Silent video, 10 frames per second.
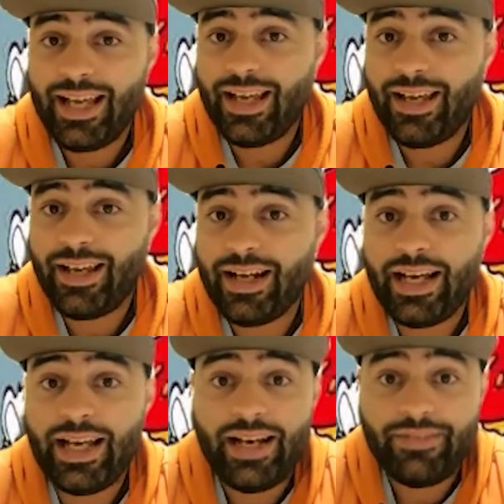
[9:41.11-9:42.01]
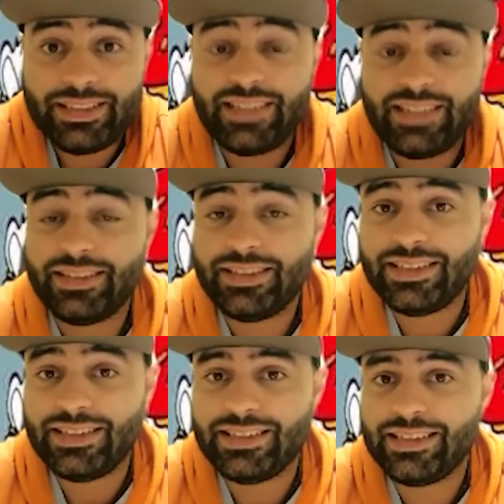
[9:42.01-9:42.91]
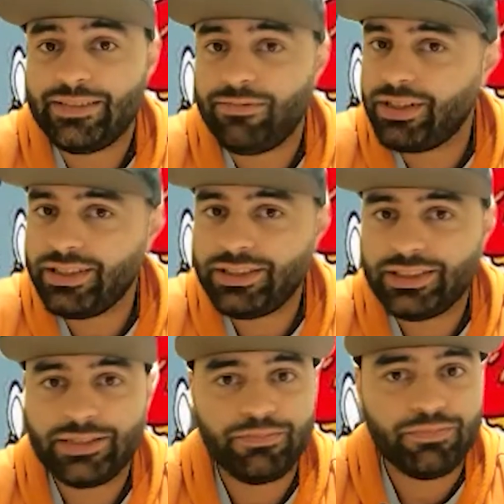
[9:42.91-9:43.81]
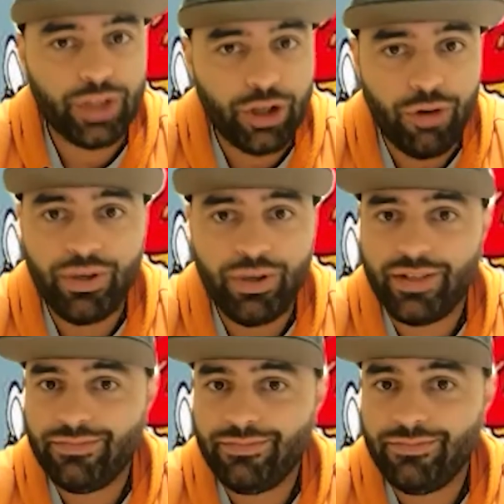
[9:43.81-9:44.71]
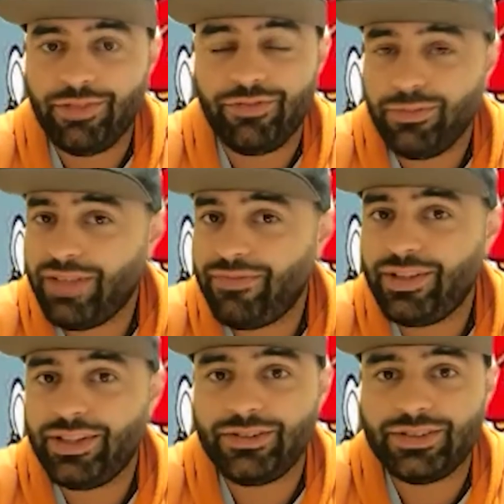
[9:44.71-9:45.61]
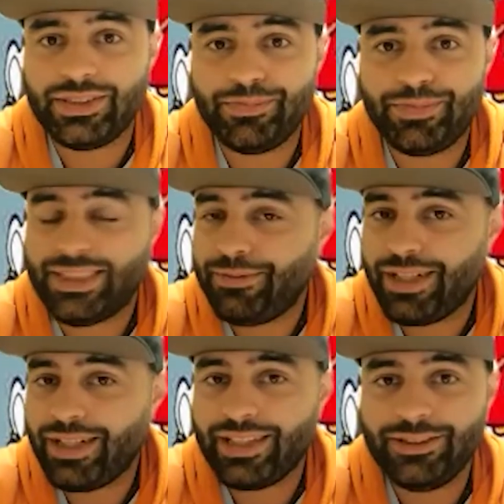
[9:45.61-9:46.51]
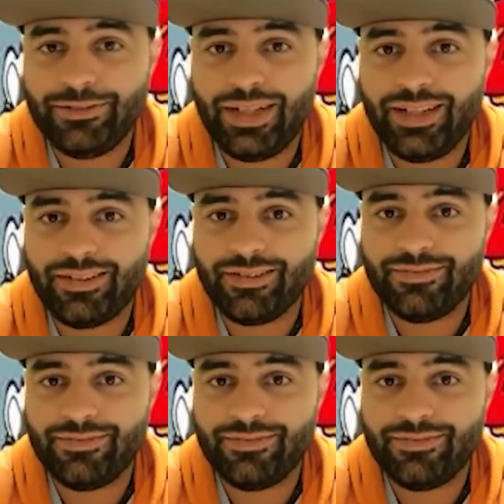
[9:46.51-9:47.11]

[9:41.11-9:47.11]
And I have a tendency to really just go in, review my videos, and see where I can do better.